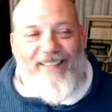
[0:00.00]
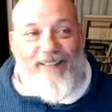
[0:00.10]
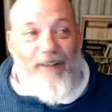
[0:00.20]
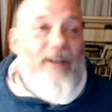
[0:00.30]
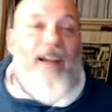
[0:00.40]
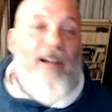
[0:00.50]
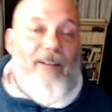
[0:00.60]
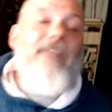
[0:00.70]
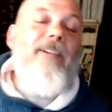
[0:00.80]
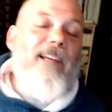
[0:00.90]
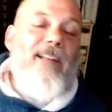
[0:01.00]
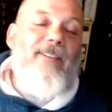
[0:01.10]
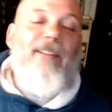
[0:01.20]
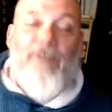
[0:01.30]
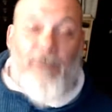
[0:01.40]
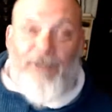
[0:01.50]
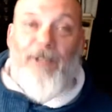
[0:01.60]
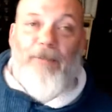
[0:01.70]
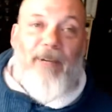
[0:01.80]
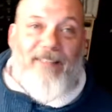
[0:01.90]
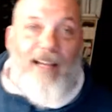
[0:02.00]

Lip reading: They say, oh yeah, you can do this, but you're going to pay